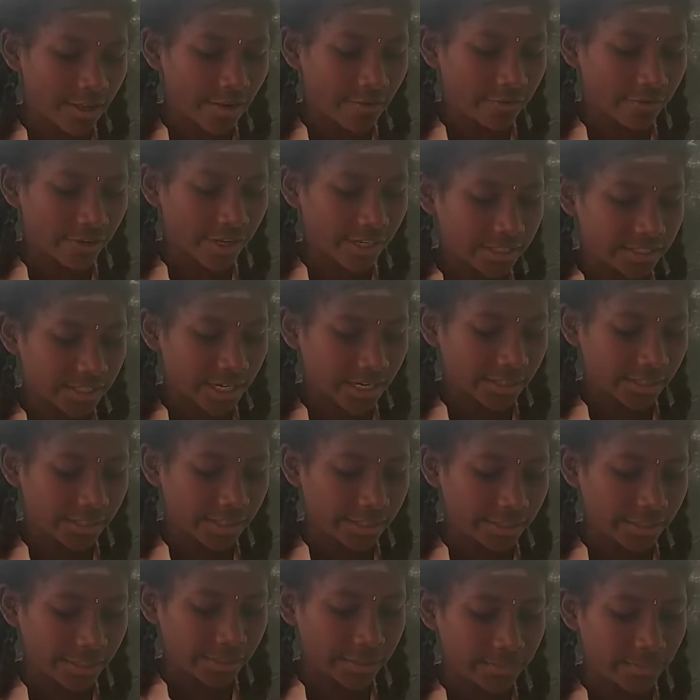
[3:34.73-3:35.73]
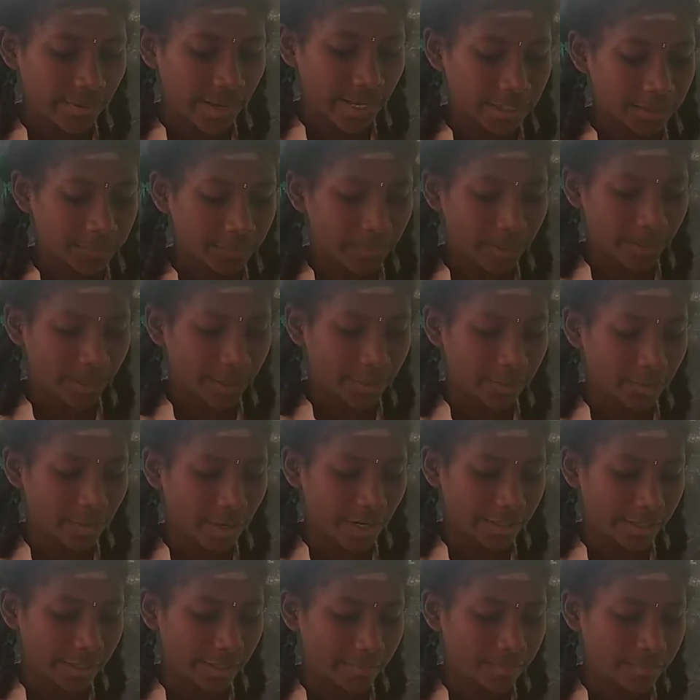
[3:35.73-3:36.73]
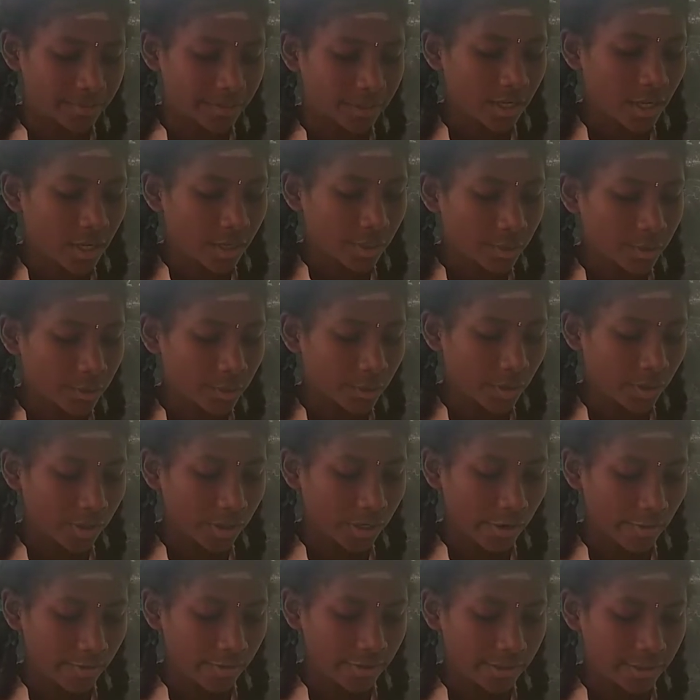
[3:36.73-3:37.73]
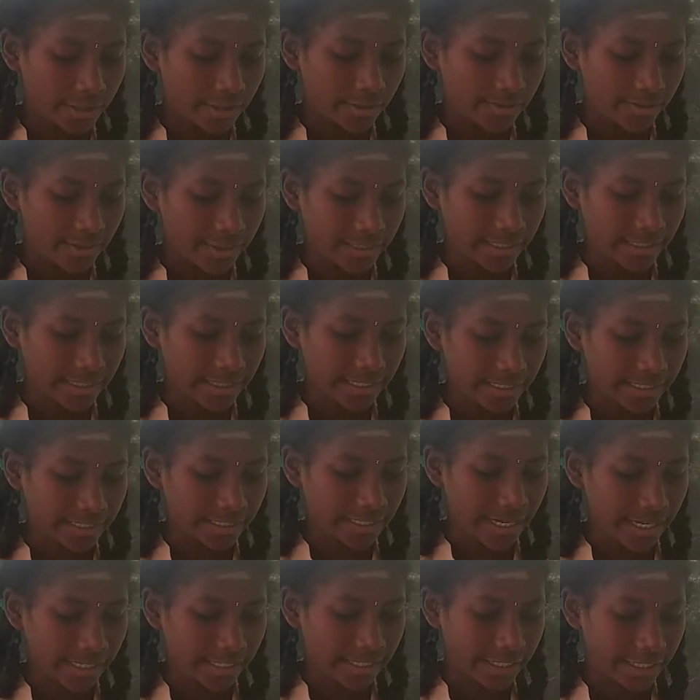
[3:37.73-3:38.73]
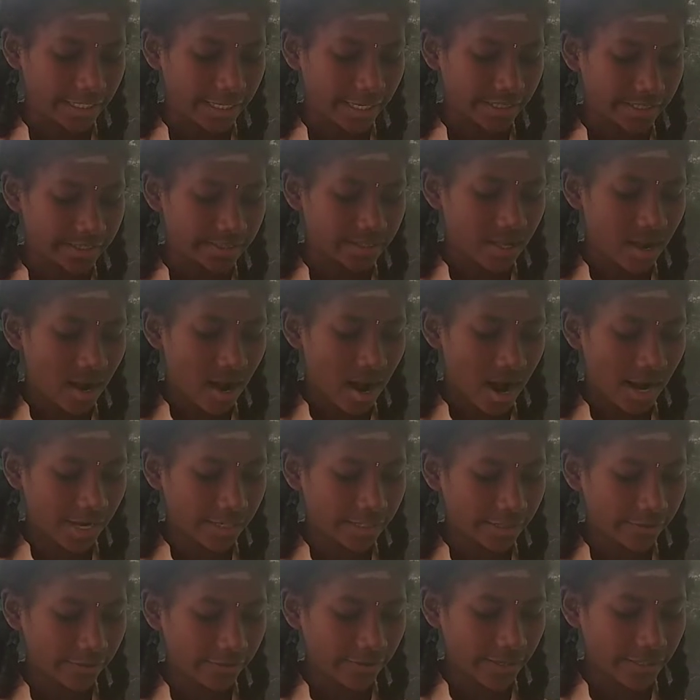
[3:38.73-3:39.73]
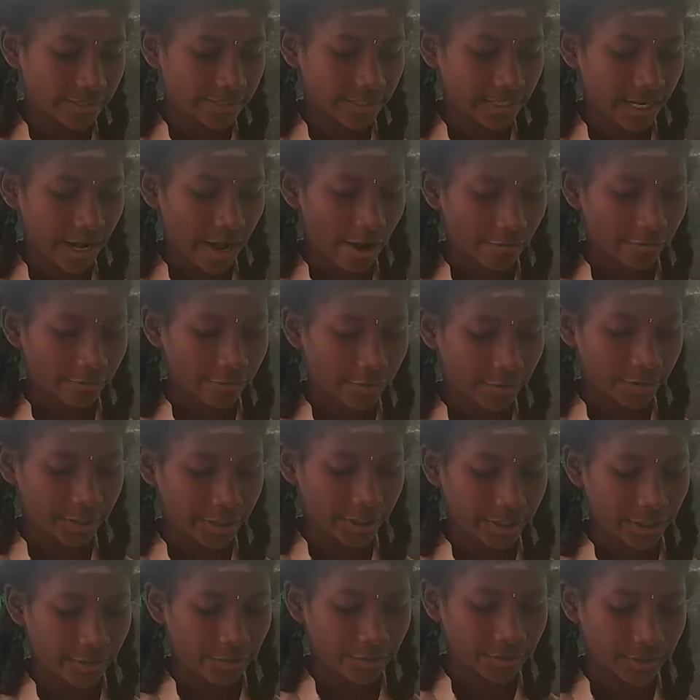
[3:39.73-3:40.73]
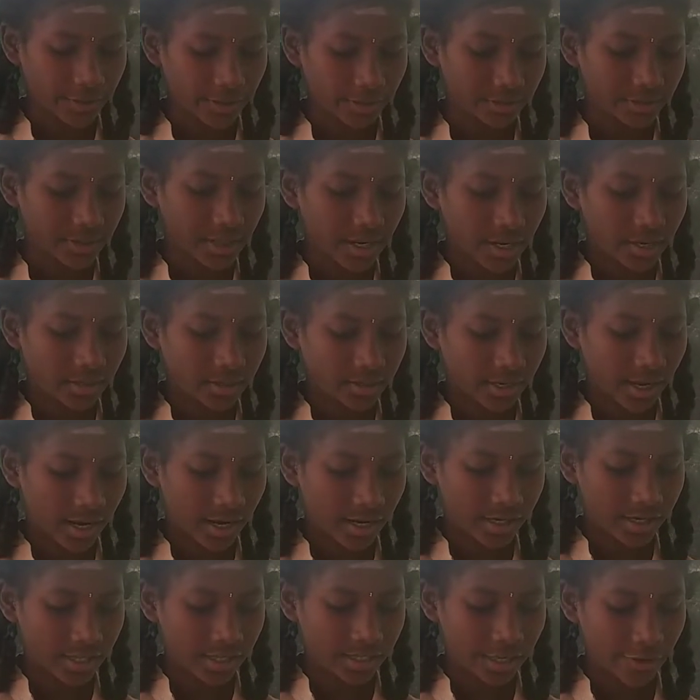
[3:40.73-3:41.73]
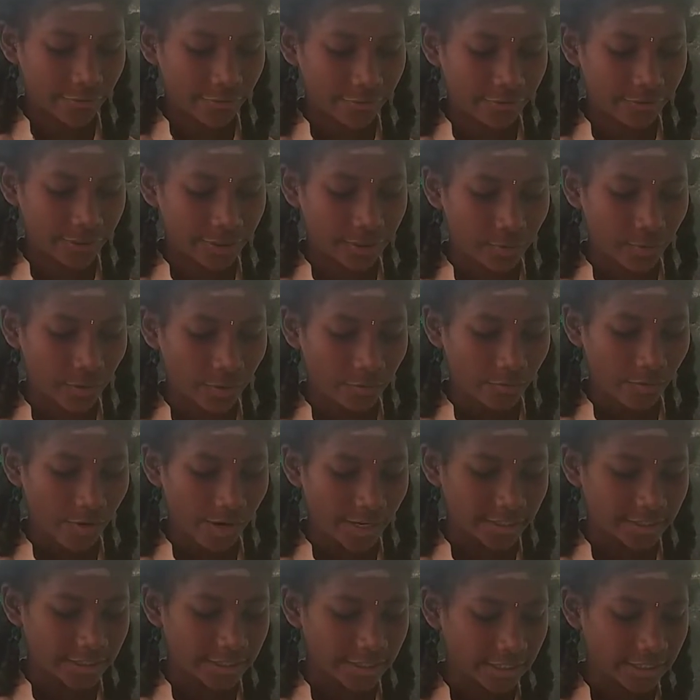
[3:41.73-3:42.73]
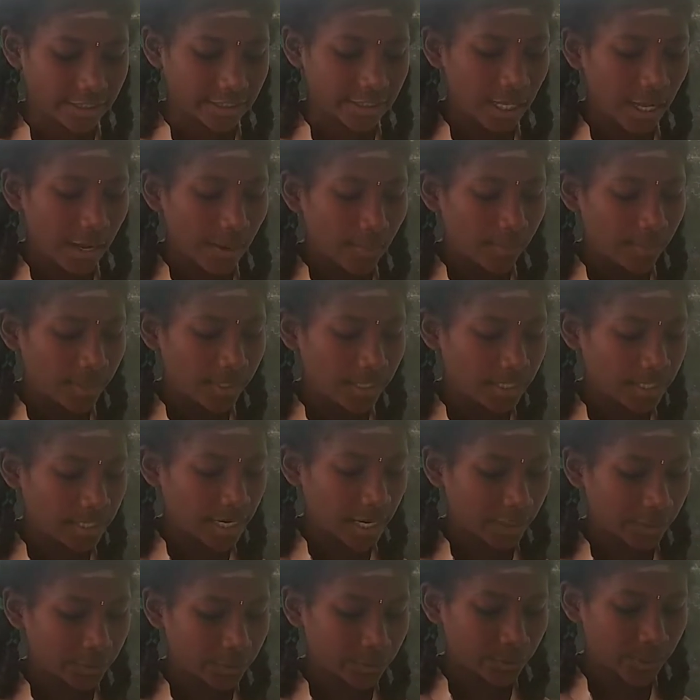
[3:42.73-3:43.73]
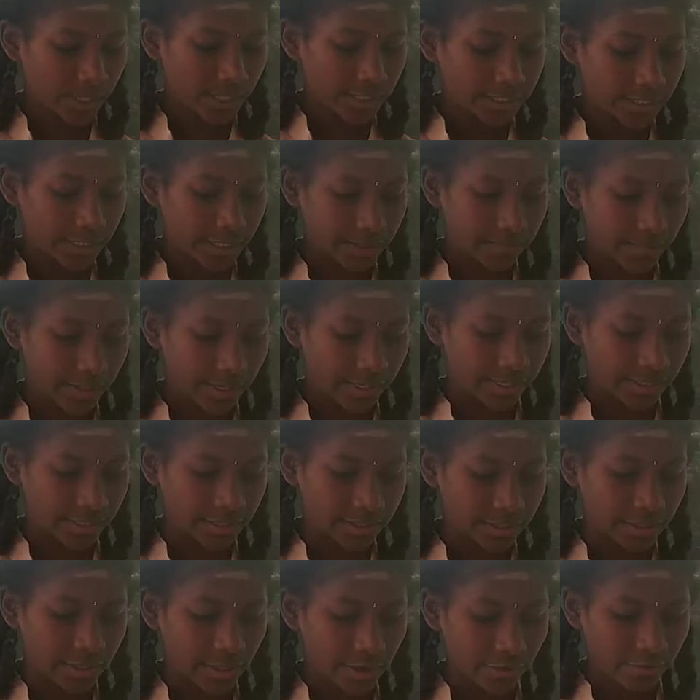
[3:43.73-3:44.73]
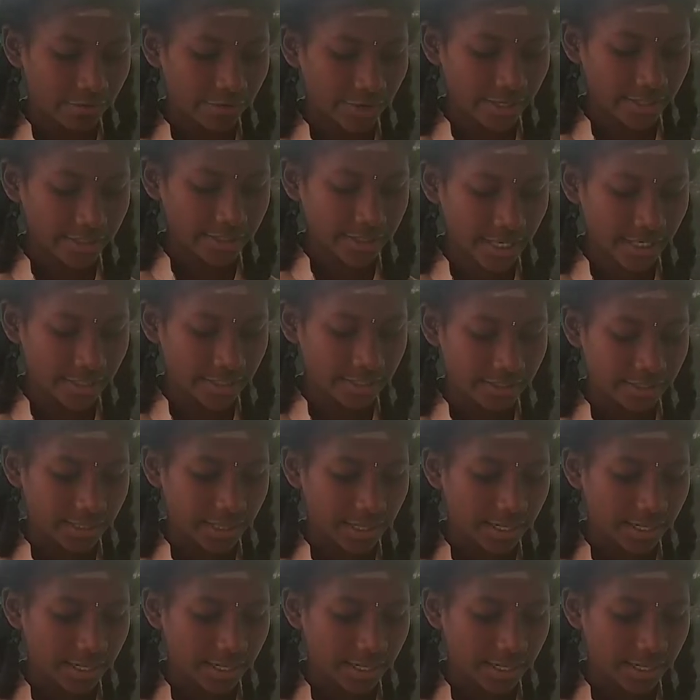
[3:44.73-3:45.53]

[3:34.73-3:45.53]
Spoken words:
friends, attempted passepartout attempts to go round the world in 80 days on a wager of $20,000, roughly 1.6 million, to be set by his friends at the